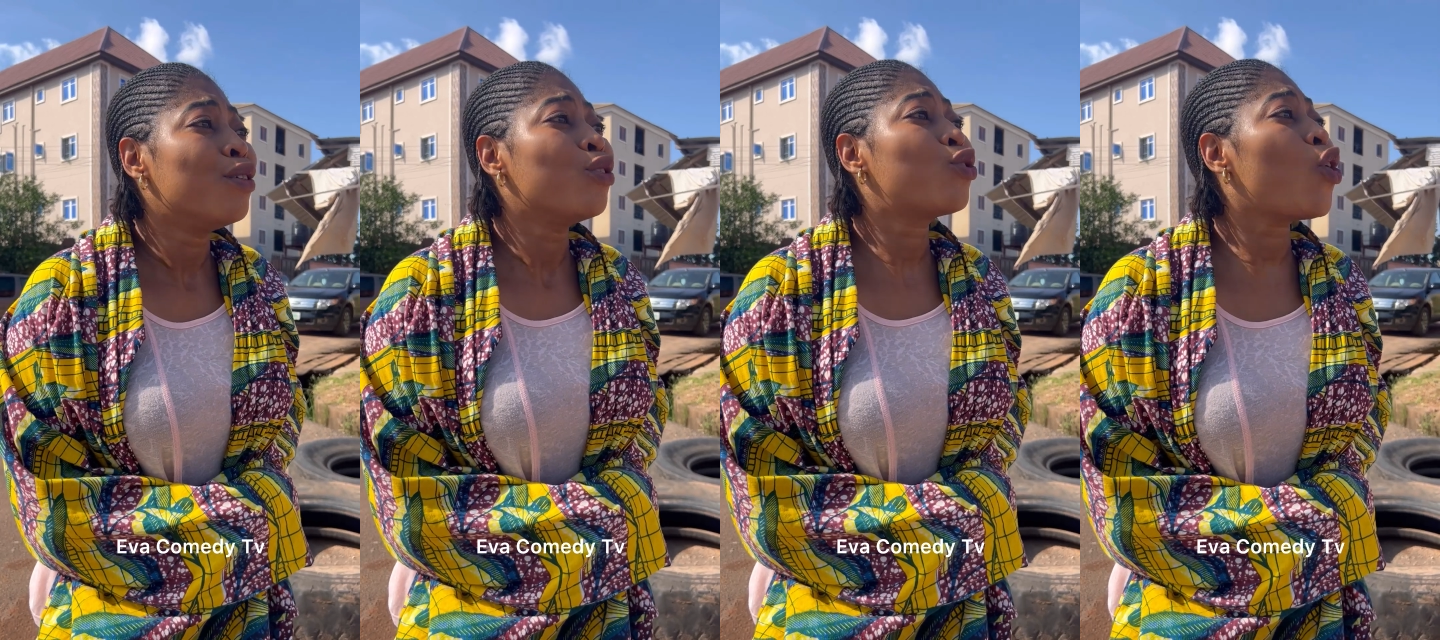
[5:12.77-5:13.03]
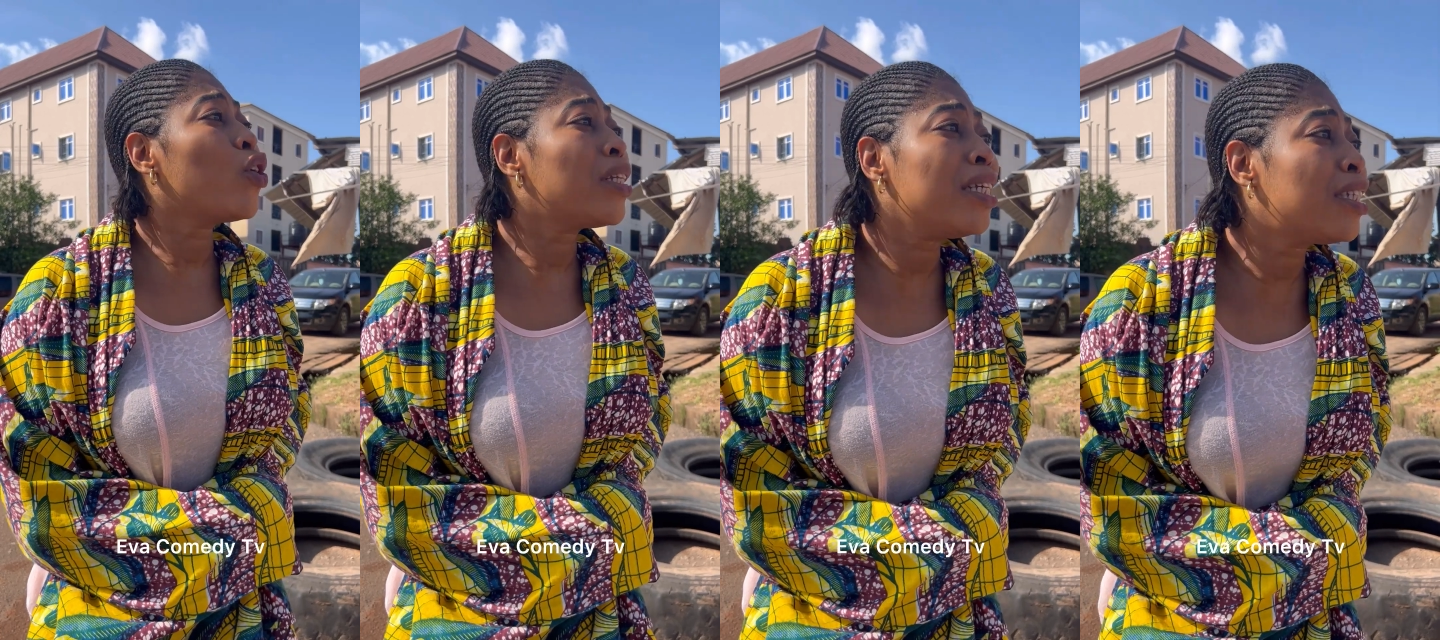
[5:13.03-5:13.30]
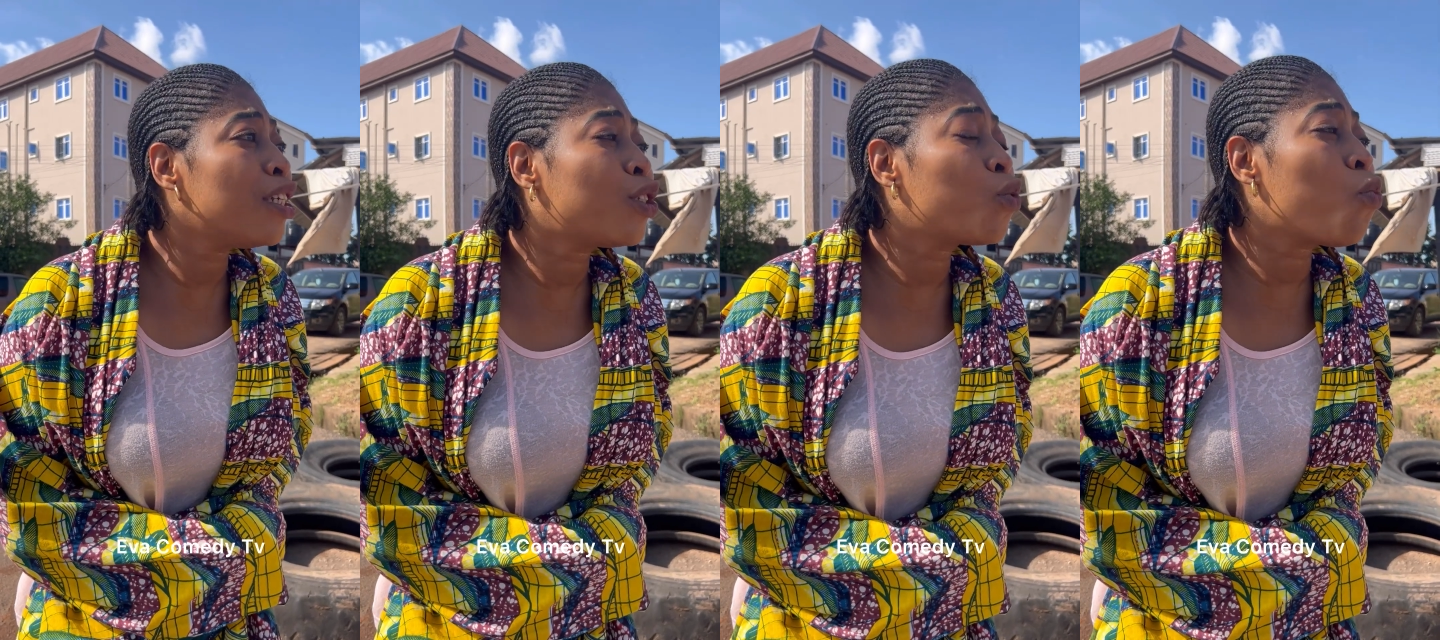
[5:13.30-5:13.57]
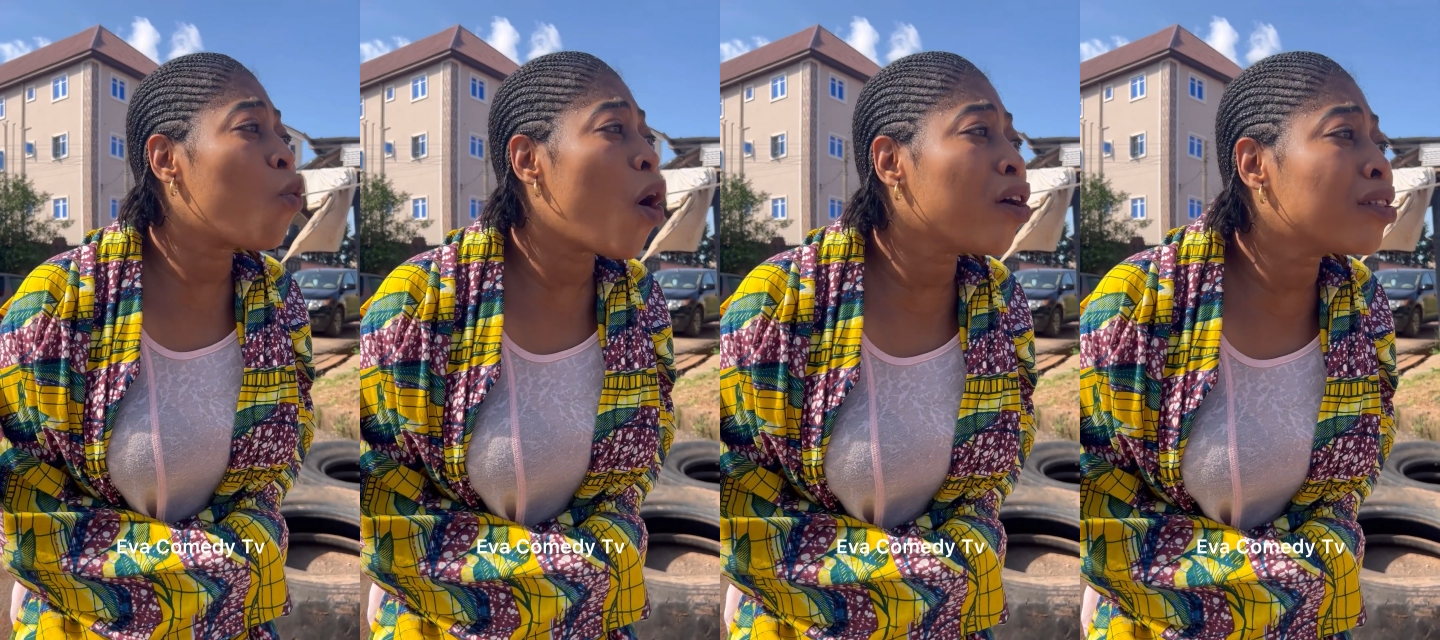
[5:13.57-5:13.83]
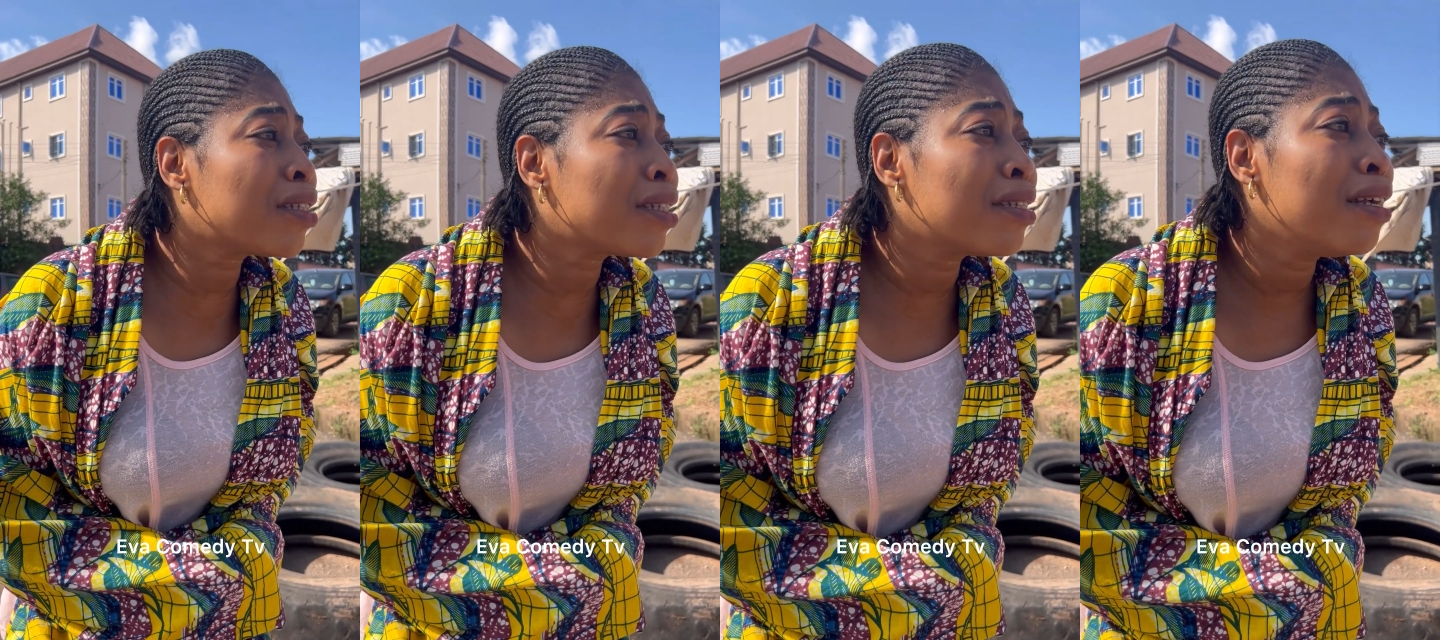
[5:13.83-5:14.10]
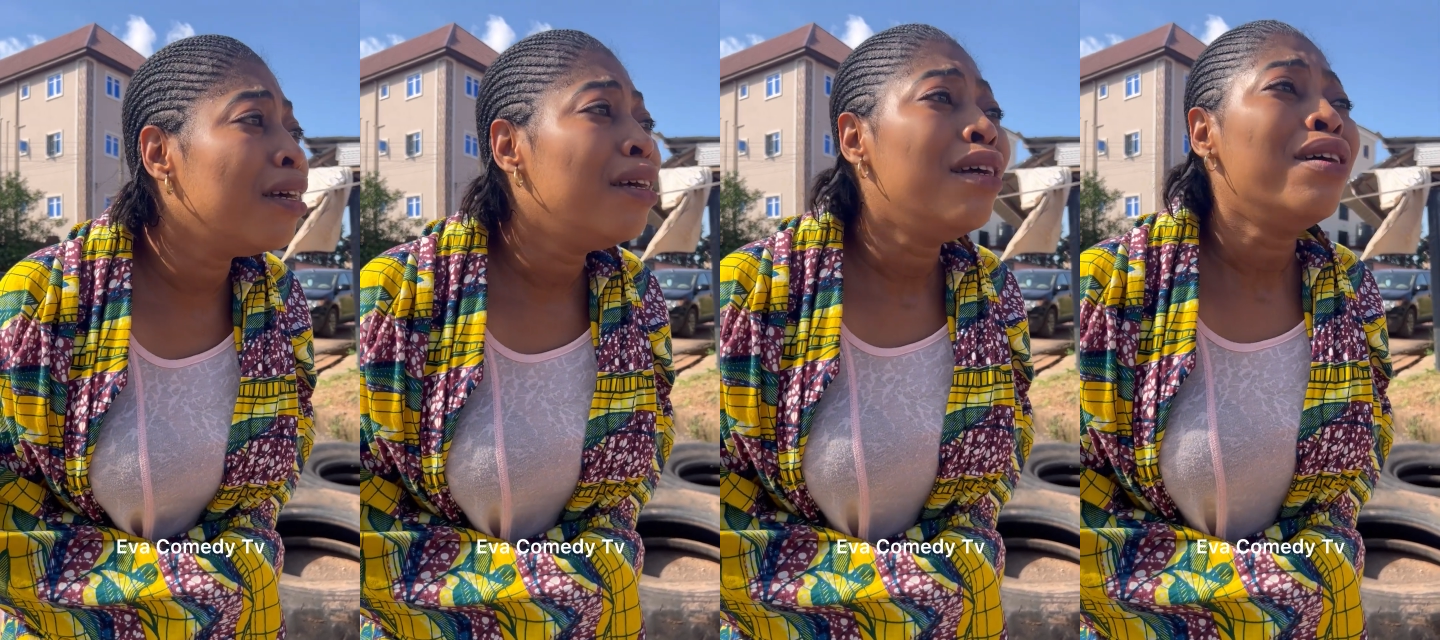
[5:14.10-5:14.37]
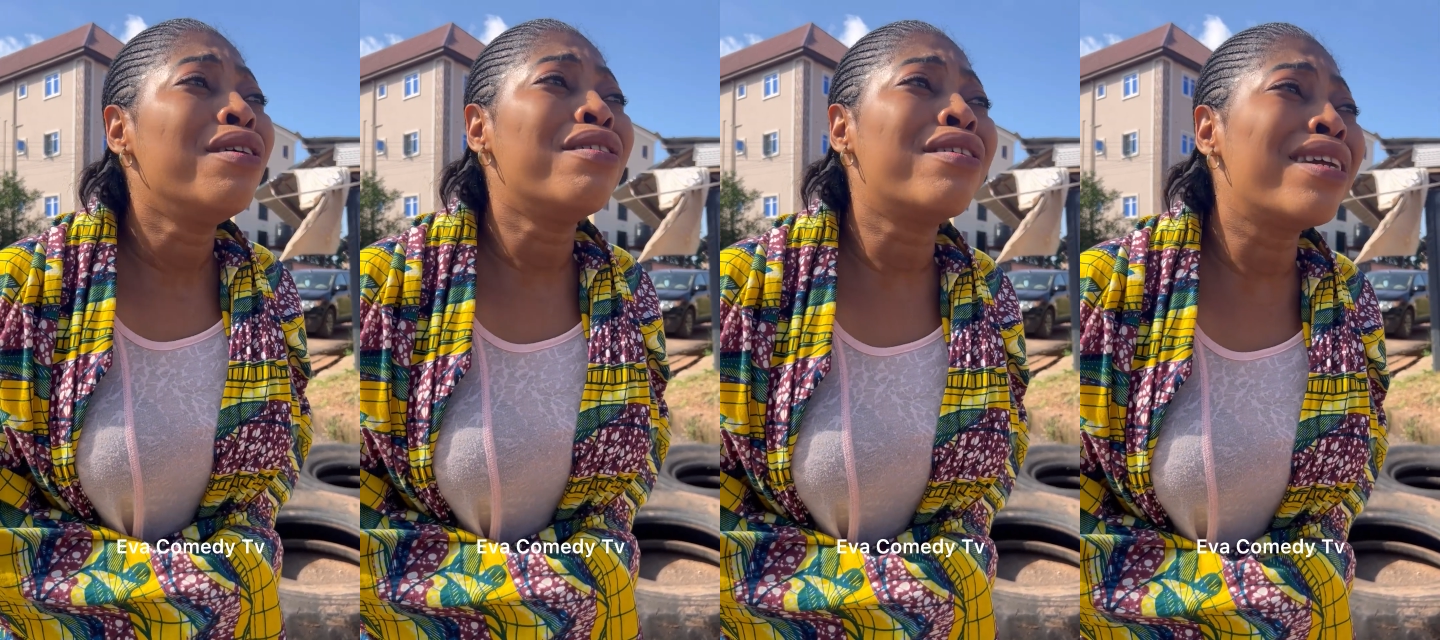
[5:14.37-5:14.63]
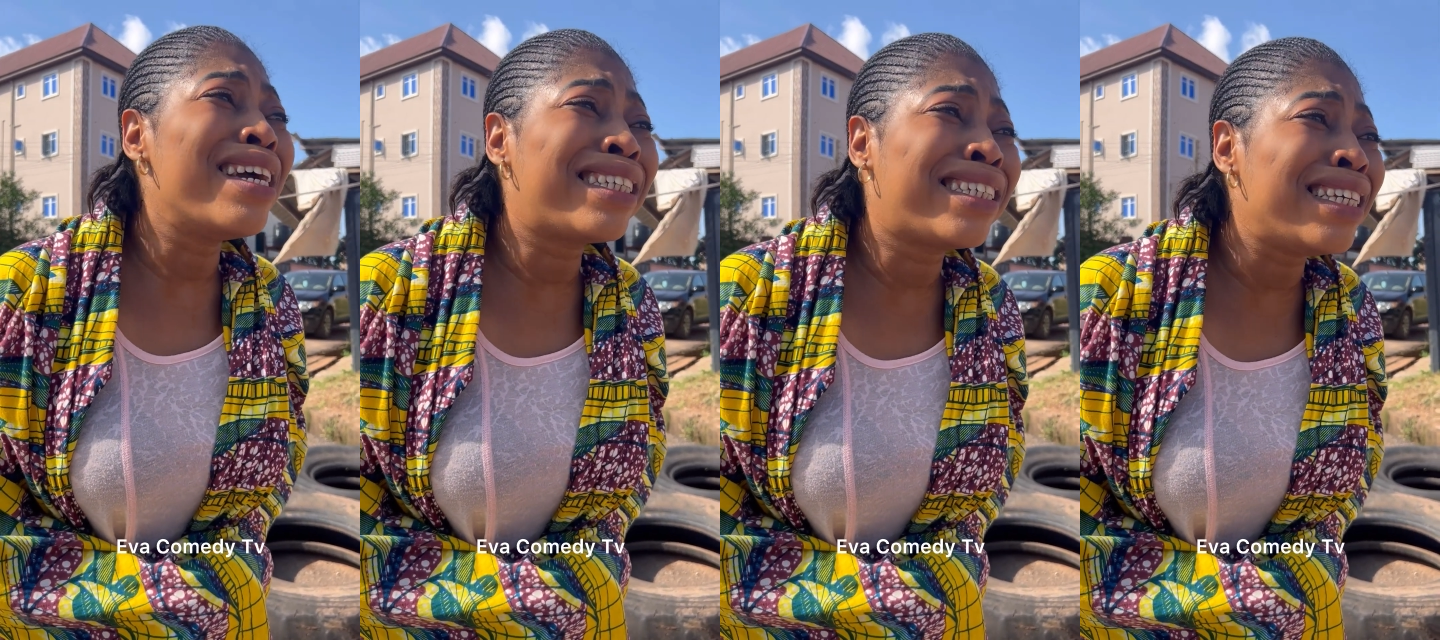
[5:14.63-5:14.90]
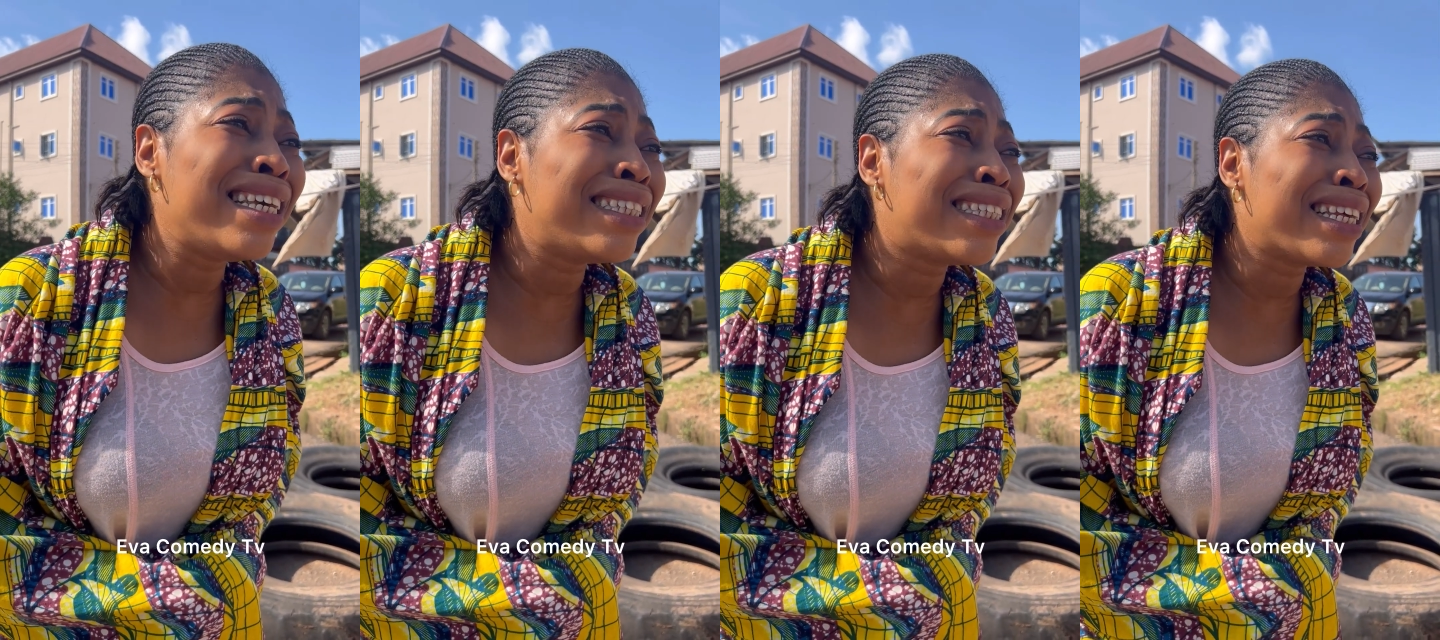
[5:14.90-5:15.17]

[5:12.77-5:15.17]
So this is what riches,